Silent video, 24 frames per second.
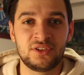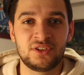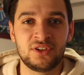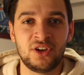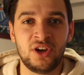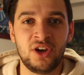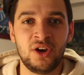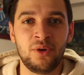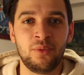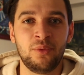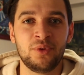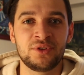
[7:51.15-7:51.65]

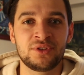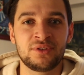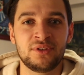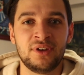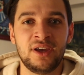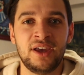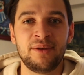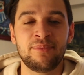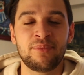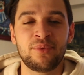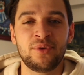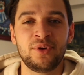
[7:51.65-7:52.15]
So it was
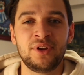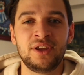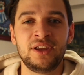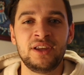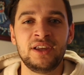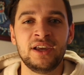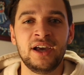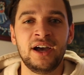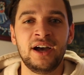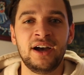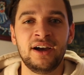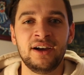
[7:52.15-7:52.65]
a
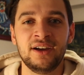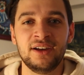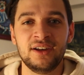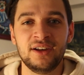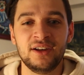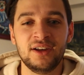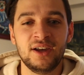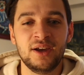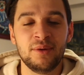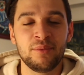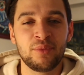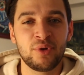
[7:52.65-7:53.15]
pretty
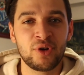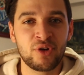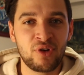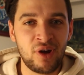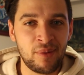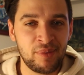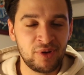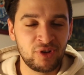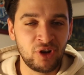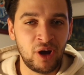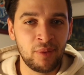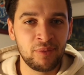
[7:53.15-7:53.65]

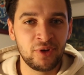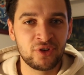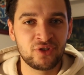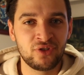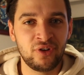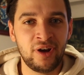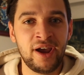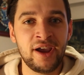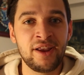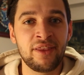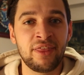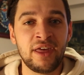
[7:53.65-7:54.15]
crappy time to
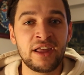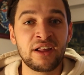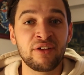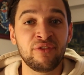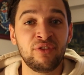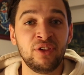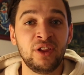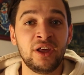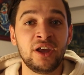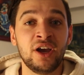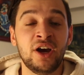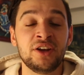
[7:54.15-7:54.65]
trade.
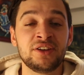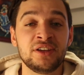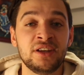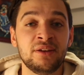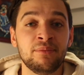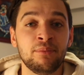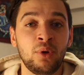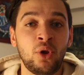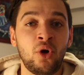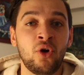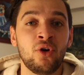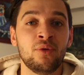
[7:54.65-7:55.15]
Thankfully, I
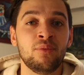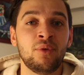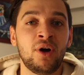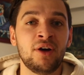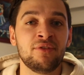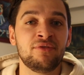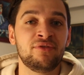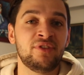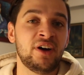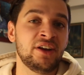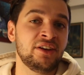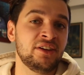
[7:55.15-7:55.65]
didn't blow
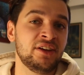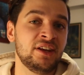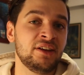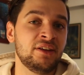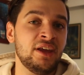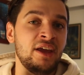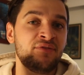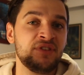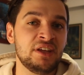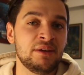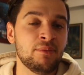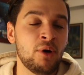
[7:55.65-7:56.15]
my funded
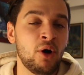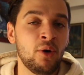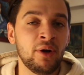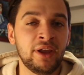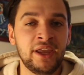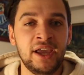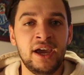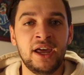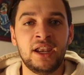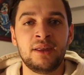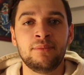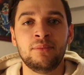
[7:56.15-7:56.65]
FTMO
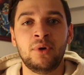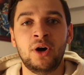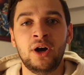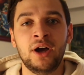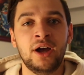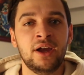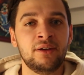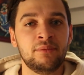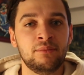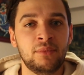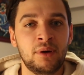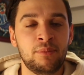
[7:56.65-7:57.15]
account, and
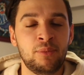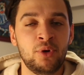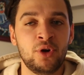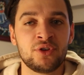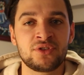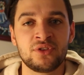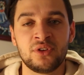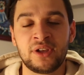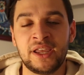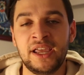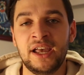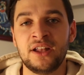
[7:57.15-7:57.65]
my
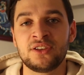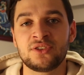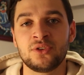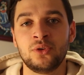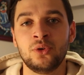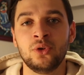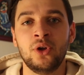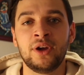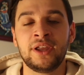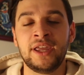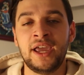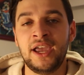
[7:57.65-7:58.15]
personal account's
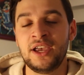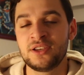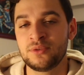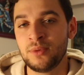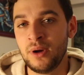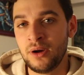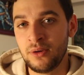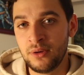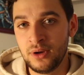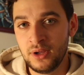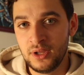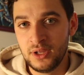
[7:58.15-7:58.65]
all okay as
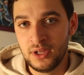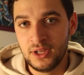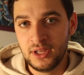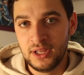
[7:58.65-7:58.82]
well.